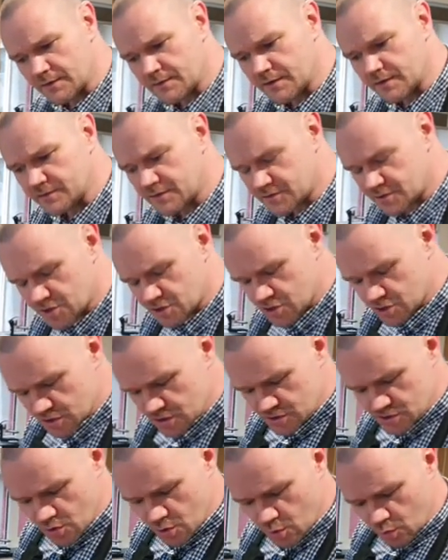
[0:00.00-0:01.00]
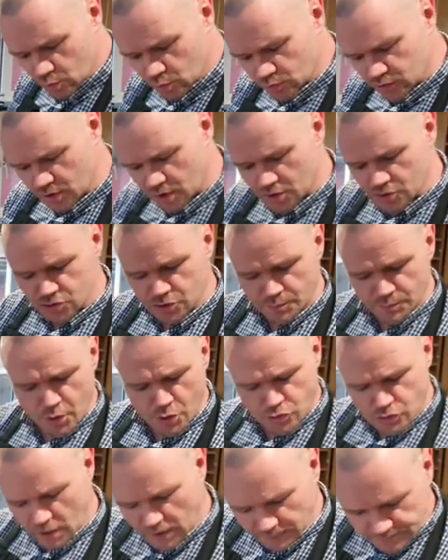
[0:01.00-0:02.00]
the dish is called
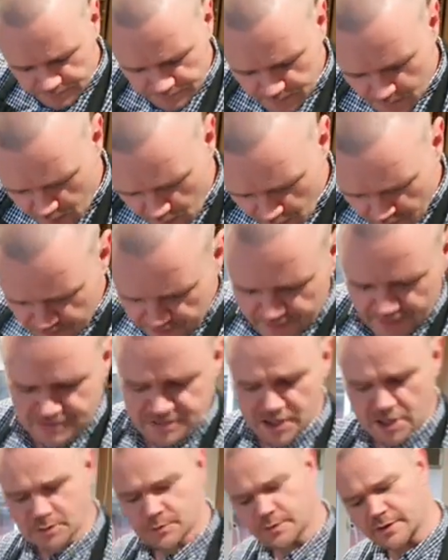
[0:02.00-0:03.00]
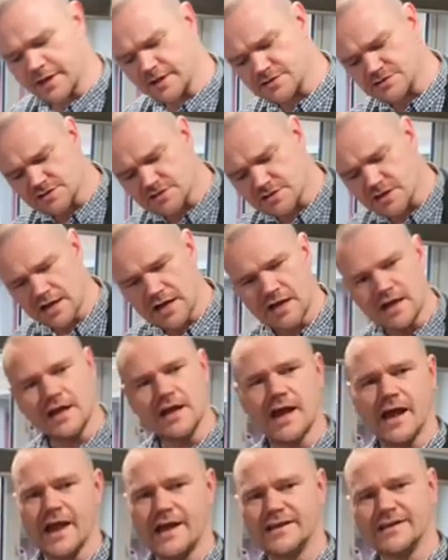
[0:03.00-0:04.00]
Domoda, I think that's how you pronounce it,
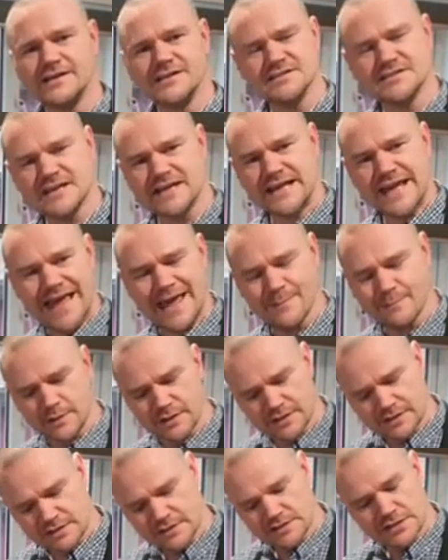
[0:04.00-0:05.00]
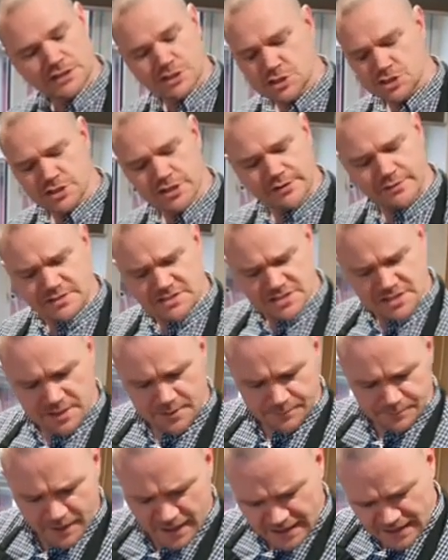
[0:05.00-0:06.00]
and it is a Gambian dish. So it's
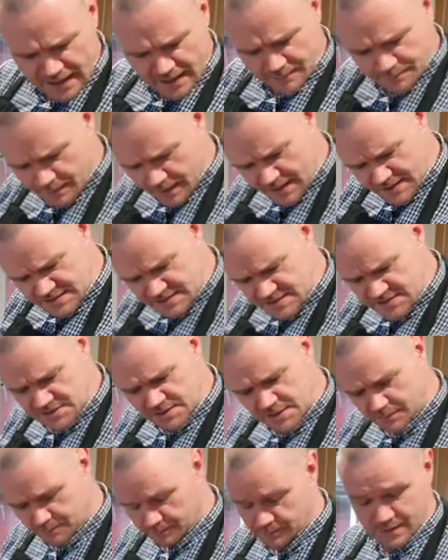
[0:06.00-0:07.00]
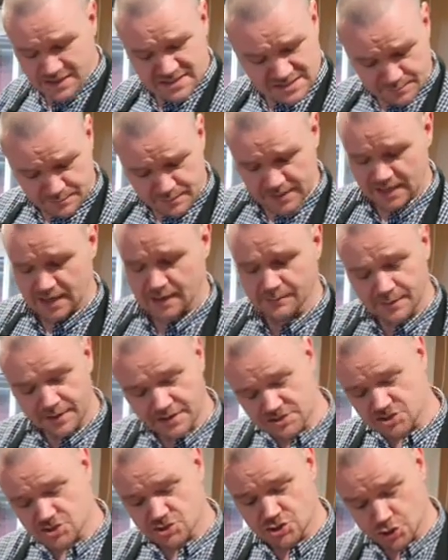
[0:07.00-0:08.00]
a peanut-based, meat and
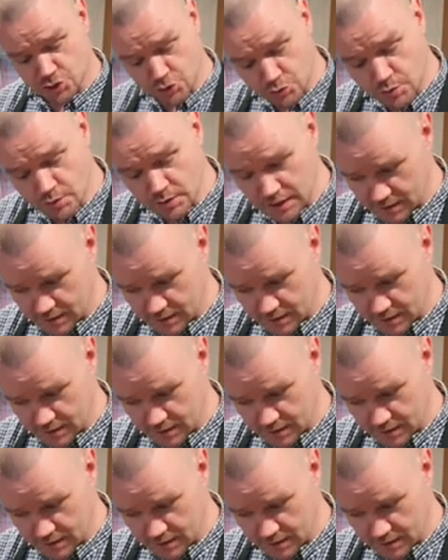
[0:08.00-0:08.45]
peanut-based stew